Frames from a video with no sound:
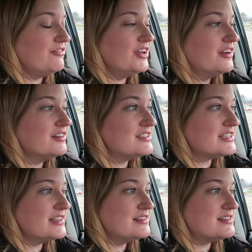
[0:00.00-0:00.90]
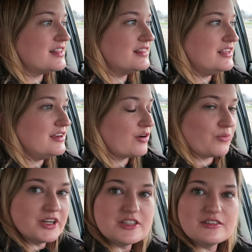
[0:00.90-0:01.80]
I figured since the
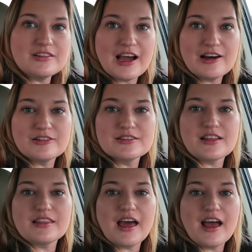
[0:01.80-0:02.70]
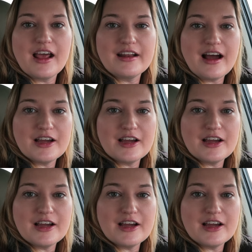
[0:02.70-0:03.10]
original house that